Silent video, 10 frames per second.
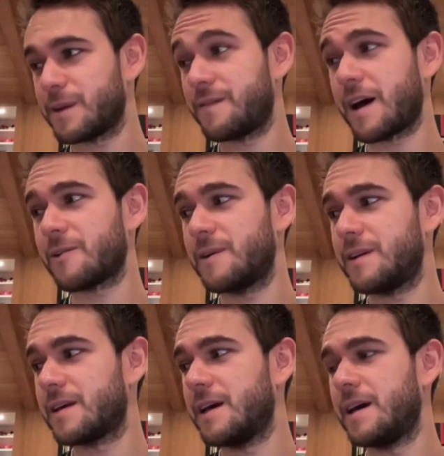play
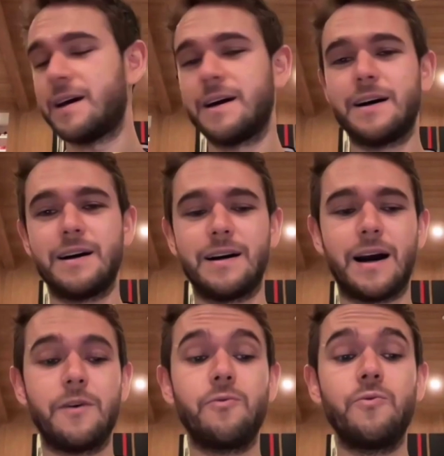Valorant.
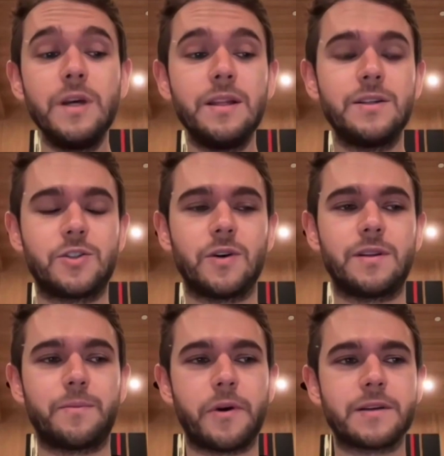I really enjoyed
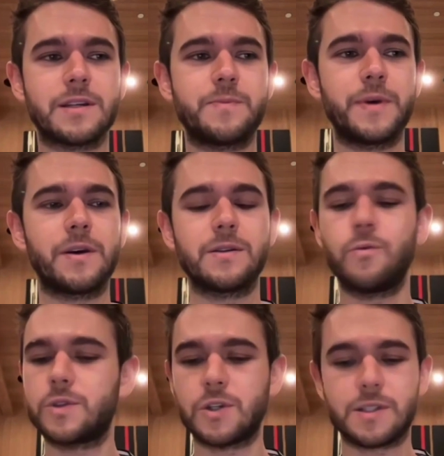the process because it
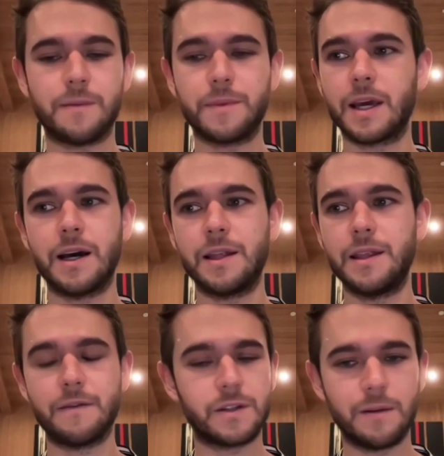was just something I had
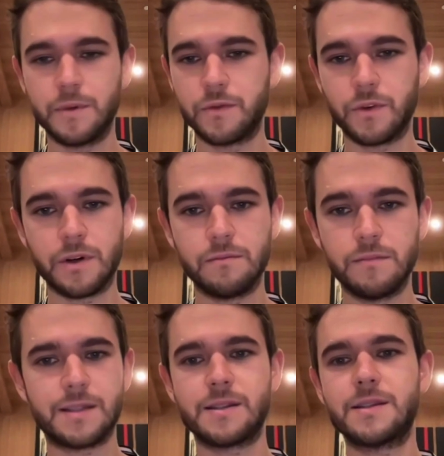never done before.
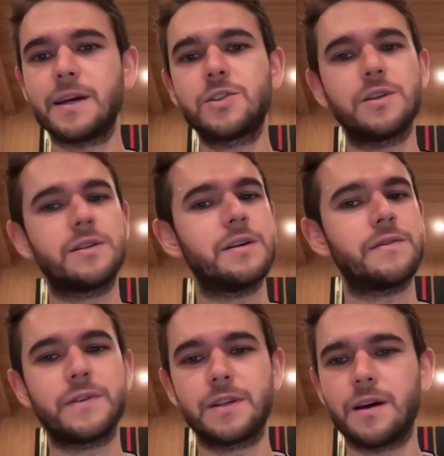It's such a
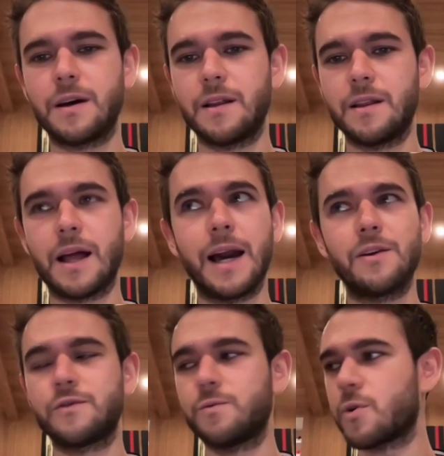different line
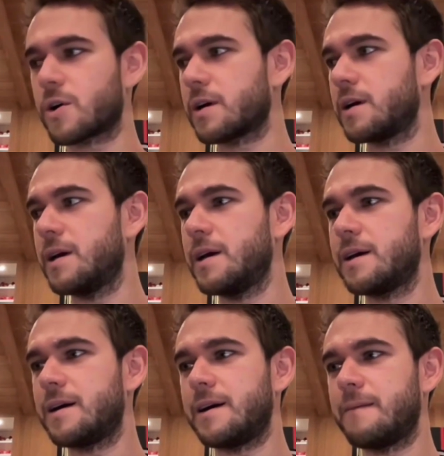of work.
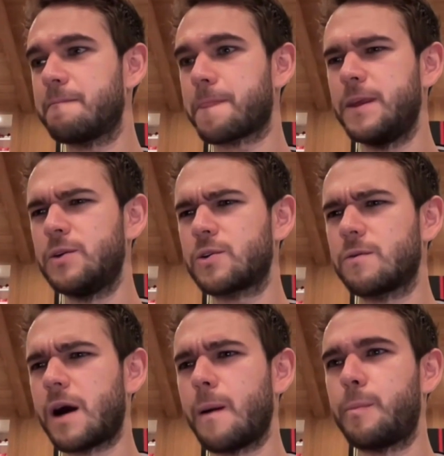
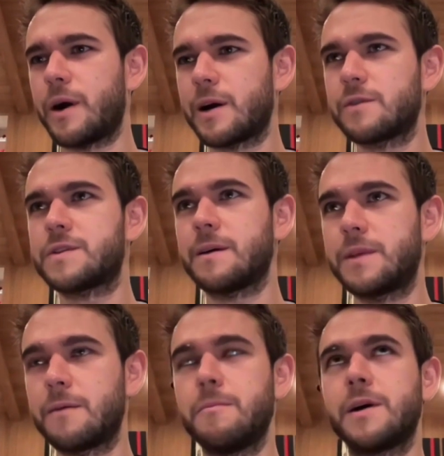You're a part of
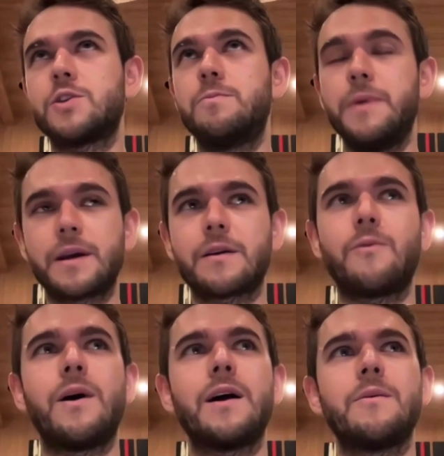something much bigger,
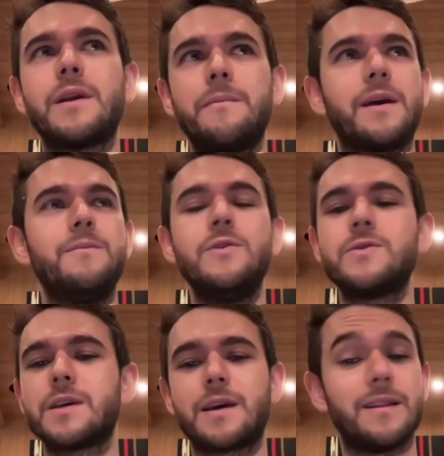while when I make
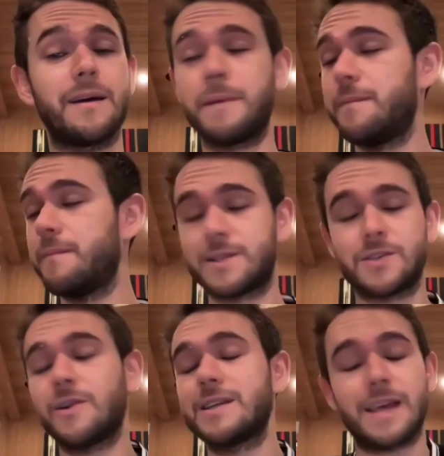music, like my
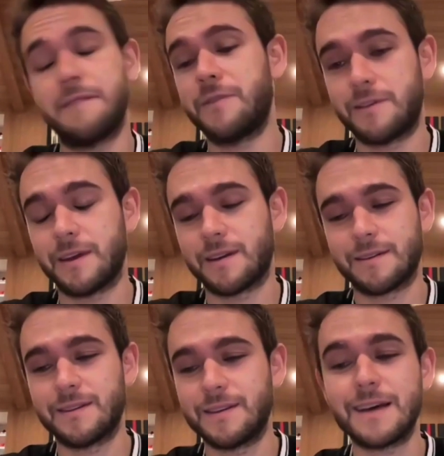song is everything.
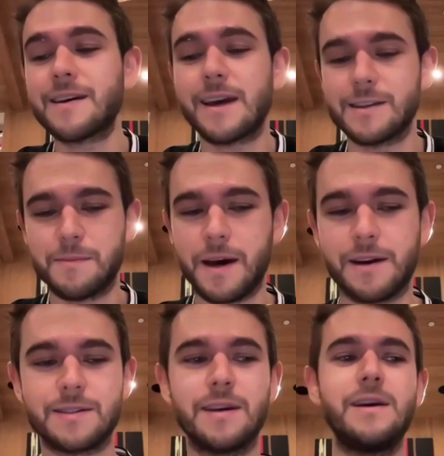Nothing else
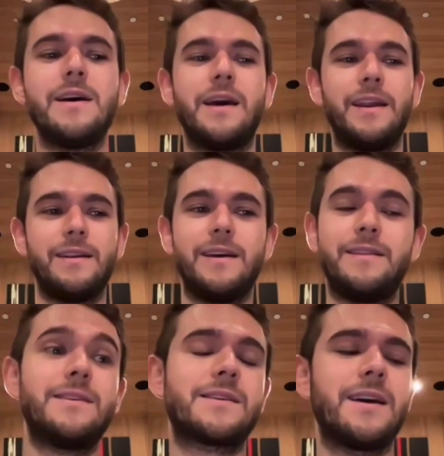matters. And in
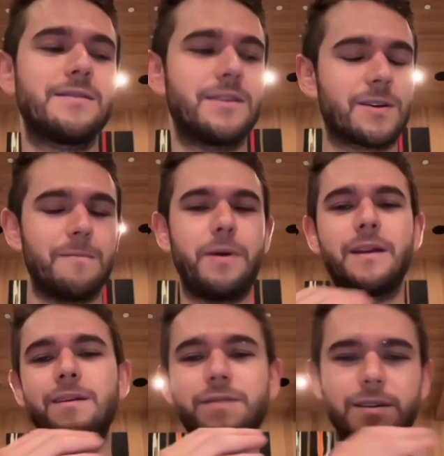this case, there's
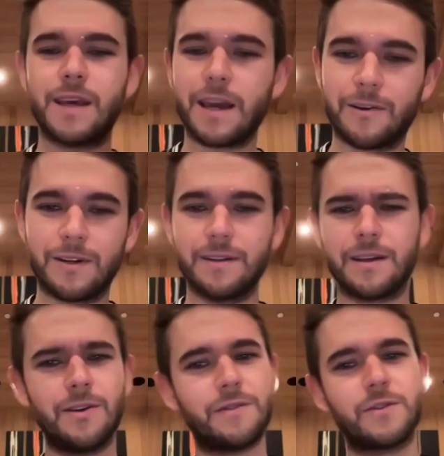competitive integrity.
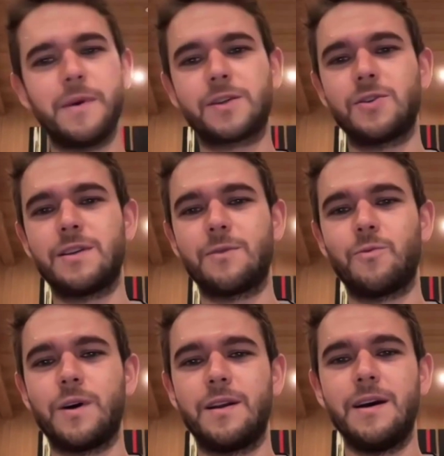Like you have to make sure that
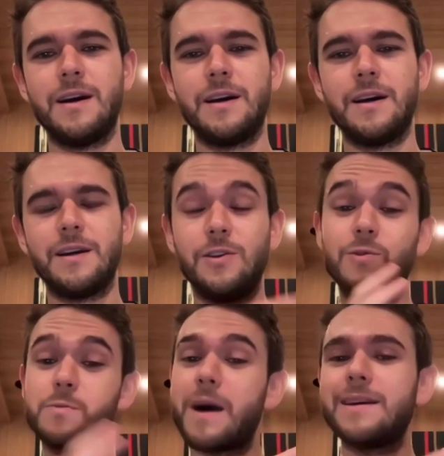when you
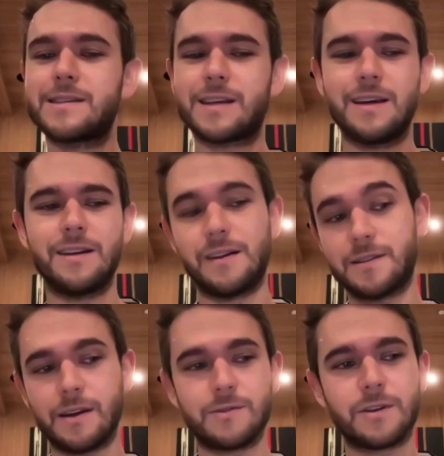use my skin and it
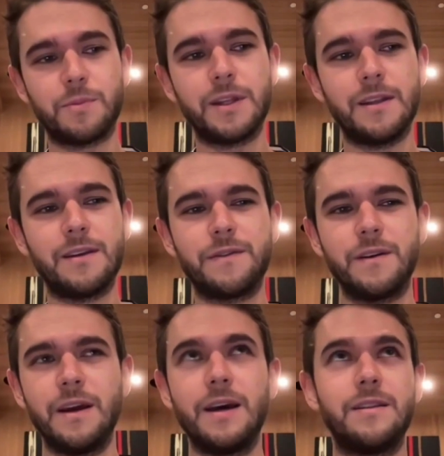sounds completely
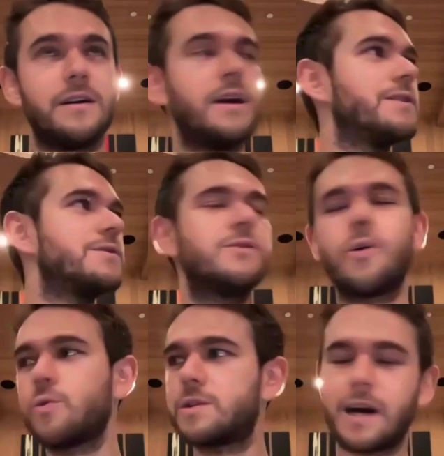different, there is
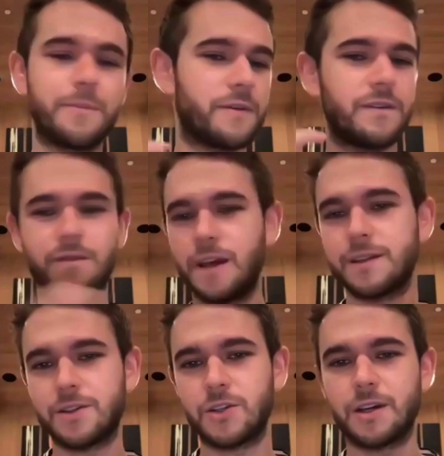no type of
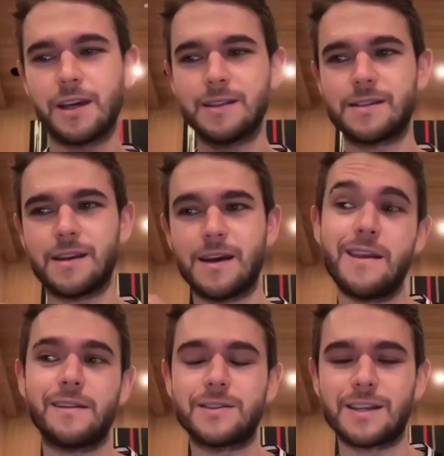advantage against
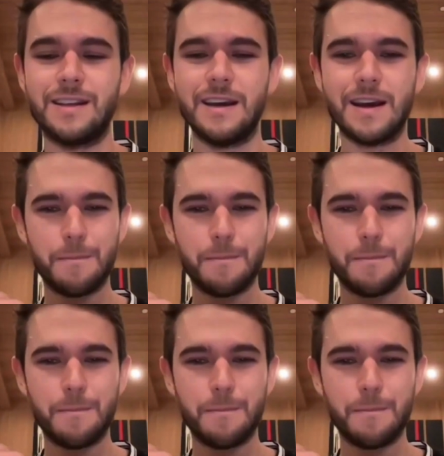another skin,